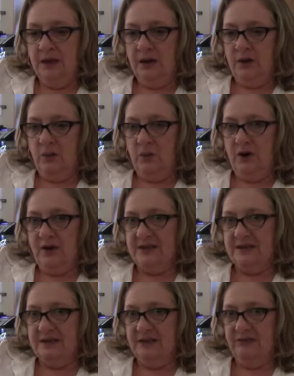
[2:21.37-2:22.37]

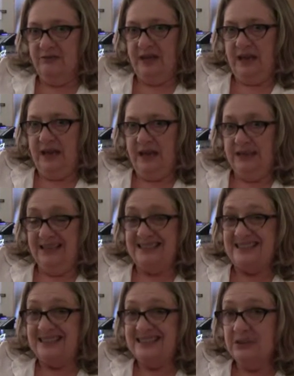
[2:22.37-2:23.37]
whereas if they had
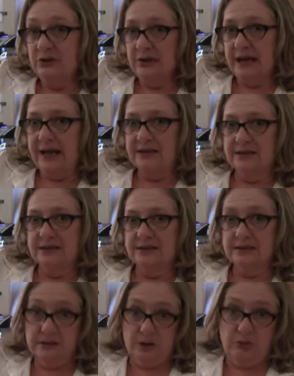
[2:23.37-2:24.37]
considered access,
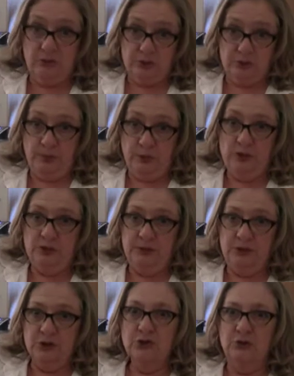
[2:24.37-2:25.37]
as they're supposed to
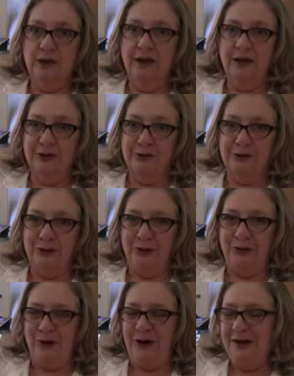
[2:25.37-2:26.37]
be doing under the
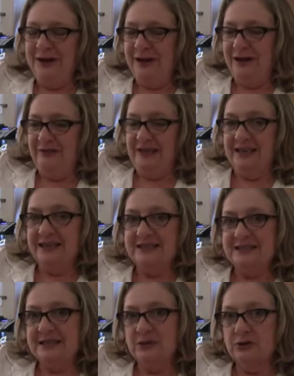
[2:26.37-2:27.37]
law, if they had
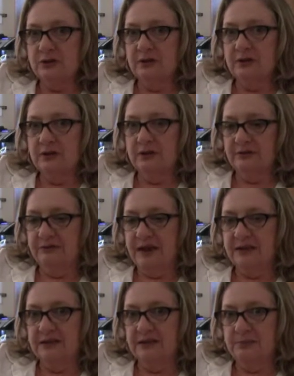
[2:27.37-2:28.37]
considered the
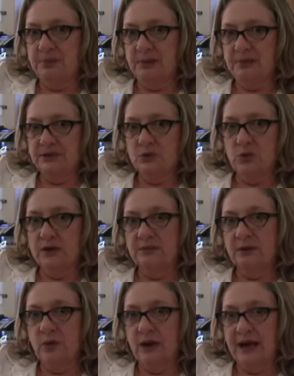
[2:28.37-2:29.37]
fact that the public's going to
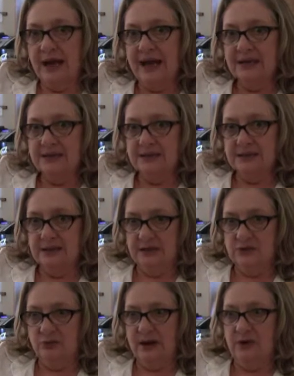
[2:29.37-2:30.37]
be wanting access to
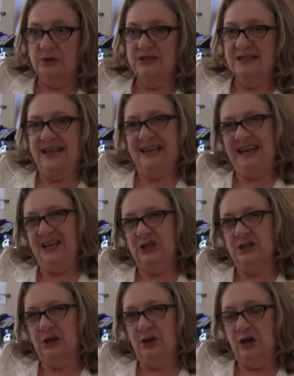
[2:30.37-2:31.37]
these records, they can actually